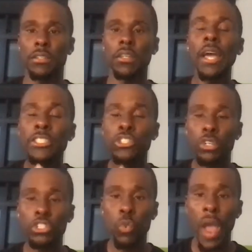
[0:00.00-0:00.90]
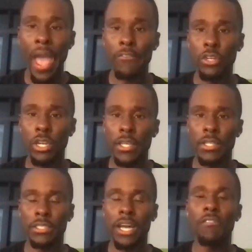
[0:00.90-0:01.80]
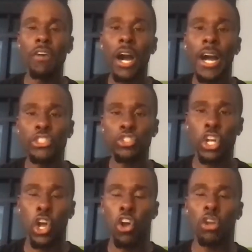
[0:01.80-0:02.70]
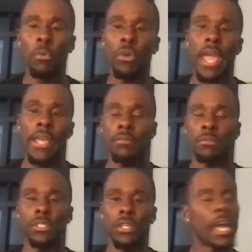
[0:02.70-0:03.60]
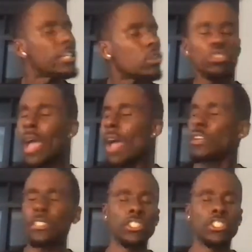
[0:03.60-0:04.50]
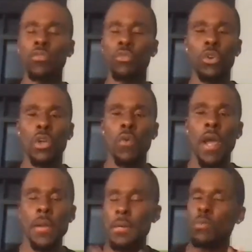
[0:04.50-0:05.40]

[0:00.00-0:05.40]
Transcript: as soon as you have your list of 100 callable names, as soon as you have your list in general, right?